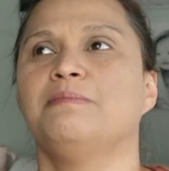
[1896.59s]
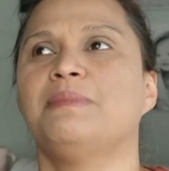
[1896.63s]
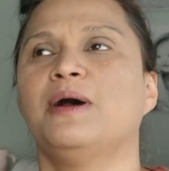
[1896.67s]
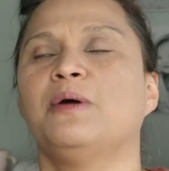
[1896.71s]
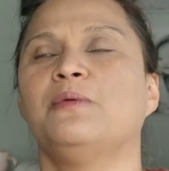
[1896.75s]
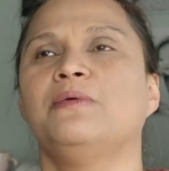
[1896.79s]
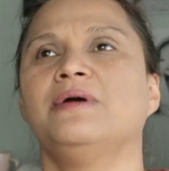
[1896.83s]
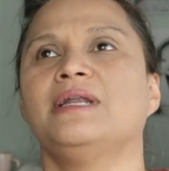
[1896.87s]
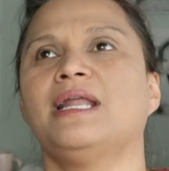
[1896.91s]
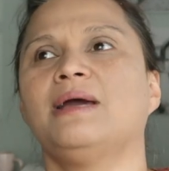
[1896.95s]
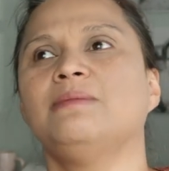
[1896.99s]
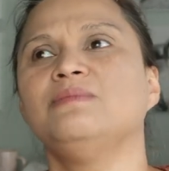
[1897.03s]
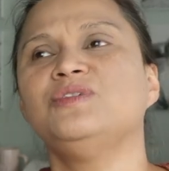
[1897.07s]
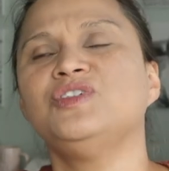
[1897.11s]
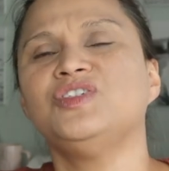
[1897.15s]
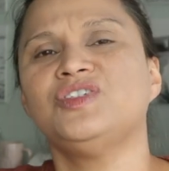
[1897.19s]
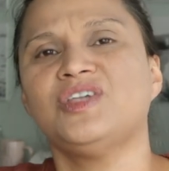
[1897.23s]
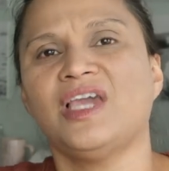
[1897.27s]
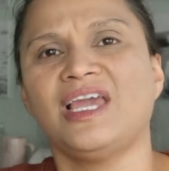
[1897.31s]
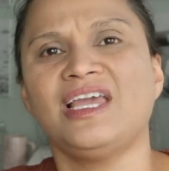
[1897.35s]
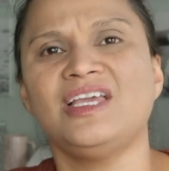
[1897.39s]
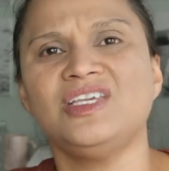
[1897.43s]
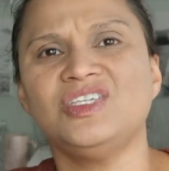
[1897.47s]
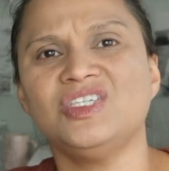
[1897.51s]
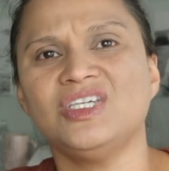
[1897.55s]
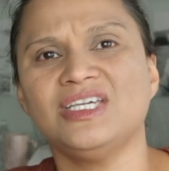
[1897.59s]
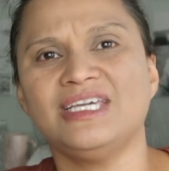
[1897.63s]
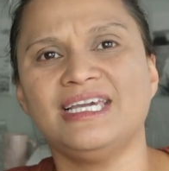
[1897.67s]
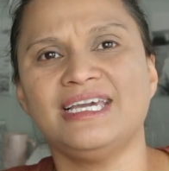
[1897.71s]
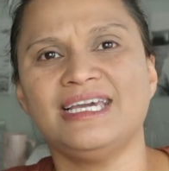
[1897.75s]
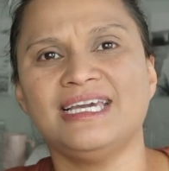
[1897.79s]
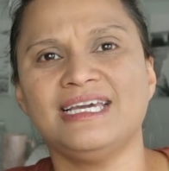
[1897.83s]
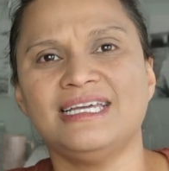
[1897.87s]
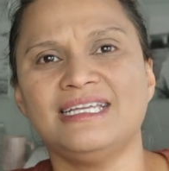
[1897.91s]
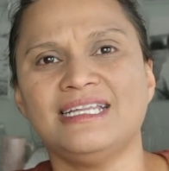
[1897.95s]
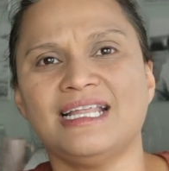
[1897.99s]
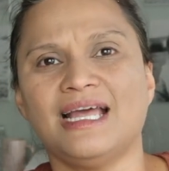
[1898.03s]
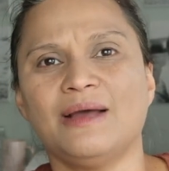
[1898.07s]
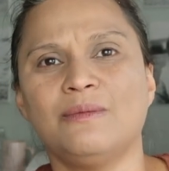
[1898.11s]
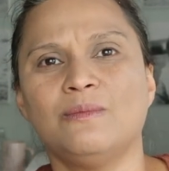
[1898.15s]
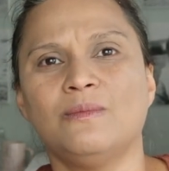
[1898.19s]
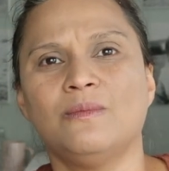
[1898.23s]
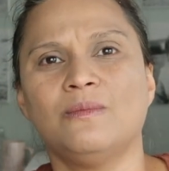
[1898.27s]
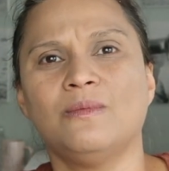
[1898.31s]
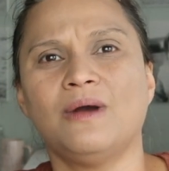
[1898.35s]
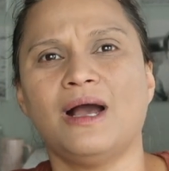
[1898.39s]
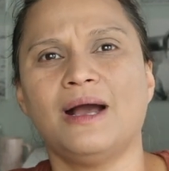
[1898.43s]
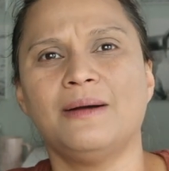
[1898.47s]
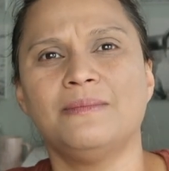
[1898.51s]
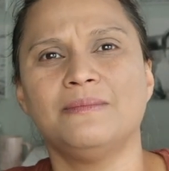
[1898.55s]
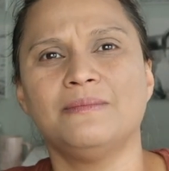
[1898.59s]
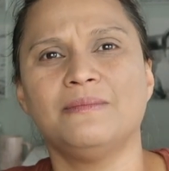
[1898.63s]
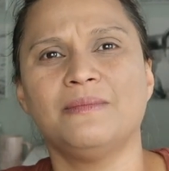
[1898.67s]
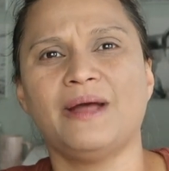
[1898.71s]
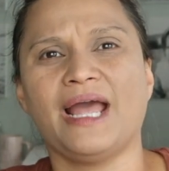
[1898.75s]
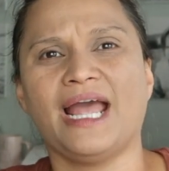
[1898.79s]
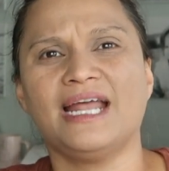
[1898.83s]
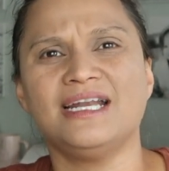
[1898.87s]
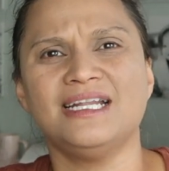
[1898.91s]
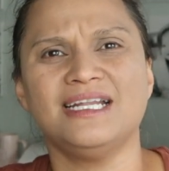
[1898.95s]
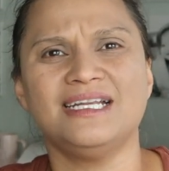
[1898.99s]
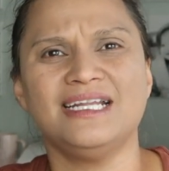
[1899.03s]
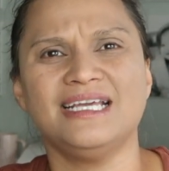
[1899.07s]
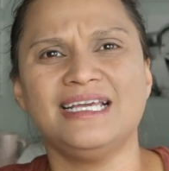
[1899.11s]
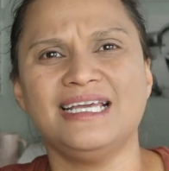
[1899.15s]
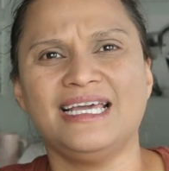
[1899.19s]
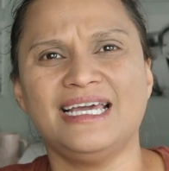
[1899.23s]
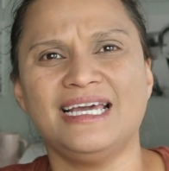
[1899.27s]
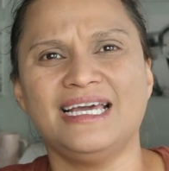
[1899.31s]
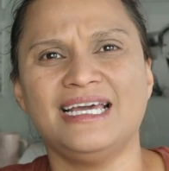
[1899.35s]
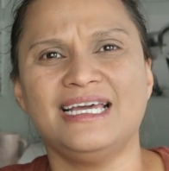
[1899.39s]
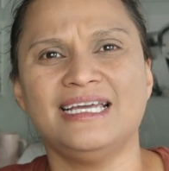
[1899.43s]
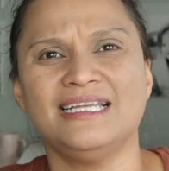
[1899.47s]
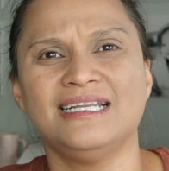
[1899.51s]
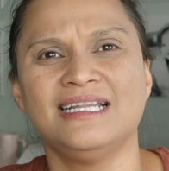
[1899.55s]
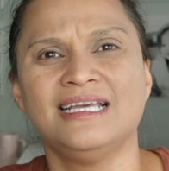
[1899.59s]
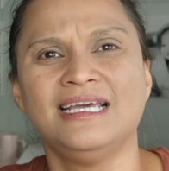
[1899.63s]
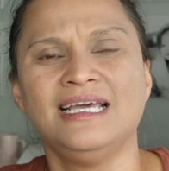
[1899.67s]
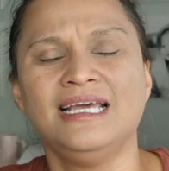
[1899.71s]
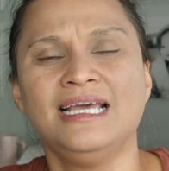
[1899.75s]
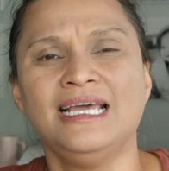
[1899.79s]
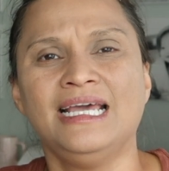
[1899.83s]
But when I'm changing it, I'm, I'm editing it,